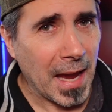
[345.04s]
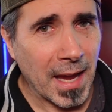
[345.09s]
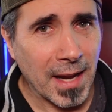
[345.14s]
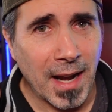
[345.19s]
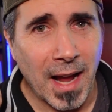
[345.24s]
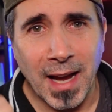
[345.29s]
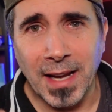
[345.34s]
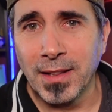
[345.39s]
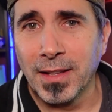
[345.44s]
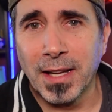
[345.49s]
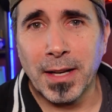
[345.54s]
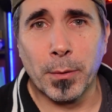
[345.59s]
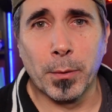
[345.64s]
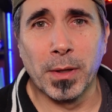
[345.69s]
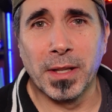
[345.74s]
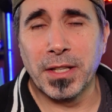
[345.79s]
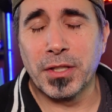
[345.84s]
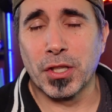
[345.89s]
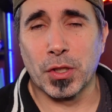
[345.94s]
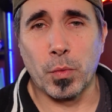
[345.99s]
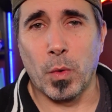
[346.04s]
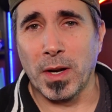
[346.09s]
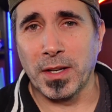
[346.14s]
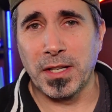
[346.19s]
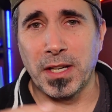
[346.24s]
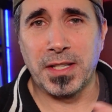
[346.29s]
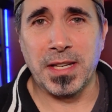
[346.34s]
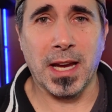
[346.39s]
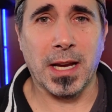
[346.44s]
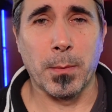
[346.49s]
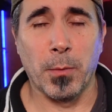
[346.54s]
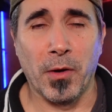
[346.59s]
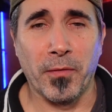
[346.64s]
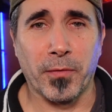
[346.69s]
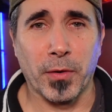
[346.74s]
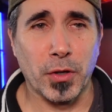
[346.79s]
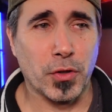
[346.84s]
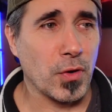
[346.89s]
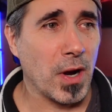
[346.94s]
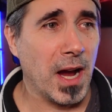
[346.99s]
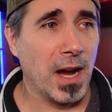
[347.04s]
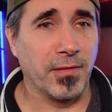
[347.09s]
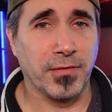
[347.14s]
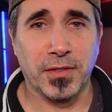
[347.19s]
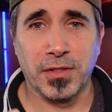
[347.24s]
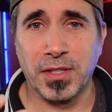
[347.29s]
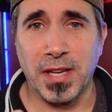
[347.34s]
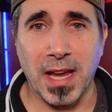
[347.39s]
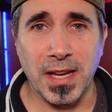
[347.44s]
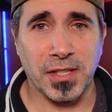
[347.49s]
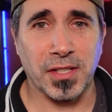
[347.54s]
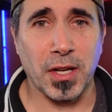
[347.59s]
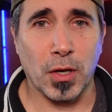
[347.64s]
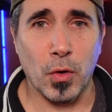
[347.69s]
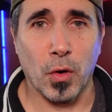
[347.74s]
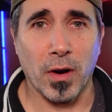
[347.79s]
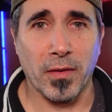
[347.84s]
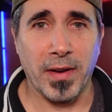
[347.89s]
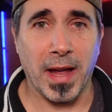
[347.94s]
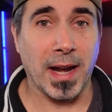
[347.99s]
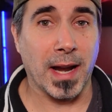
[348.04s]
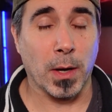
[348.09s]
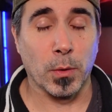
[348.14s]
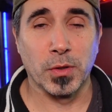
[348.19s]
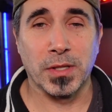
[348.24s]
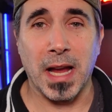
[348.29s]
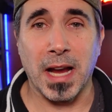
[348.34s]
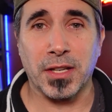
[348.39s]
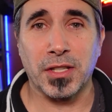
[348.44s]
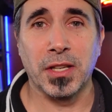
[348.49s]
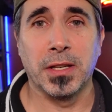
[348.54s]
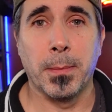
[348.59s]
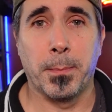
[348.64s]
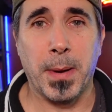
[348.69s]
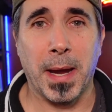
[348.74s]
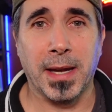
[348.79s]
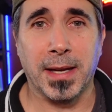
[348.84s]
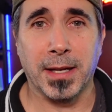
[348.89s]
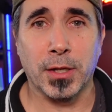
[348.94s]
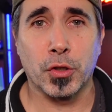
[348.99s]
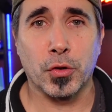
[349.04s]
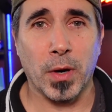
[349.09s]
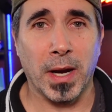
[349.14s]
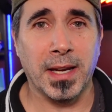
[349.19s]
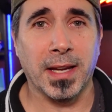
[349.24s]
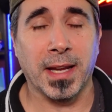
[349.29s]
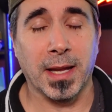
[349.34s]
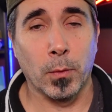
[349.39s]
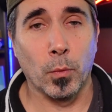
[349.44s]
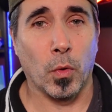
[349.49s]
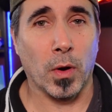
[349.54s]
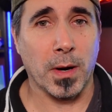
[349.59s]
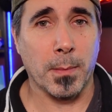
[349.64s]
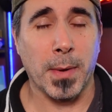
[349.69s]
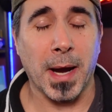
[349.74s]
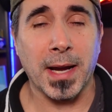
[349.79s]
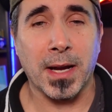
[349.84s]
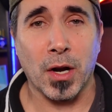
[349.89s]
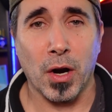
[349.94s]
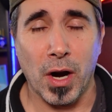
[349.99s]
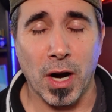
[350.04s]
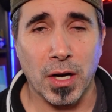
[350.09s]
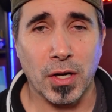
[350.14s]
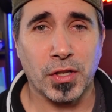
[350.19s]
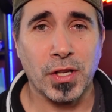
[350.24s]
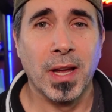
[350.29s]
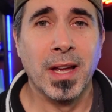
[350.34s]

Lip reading: And I literally just wanted to take him out for a drive, test a Corvette. I was actually debating trading in one of my cars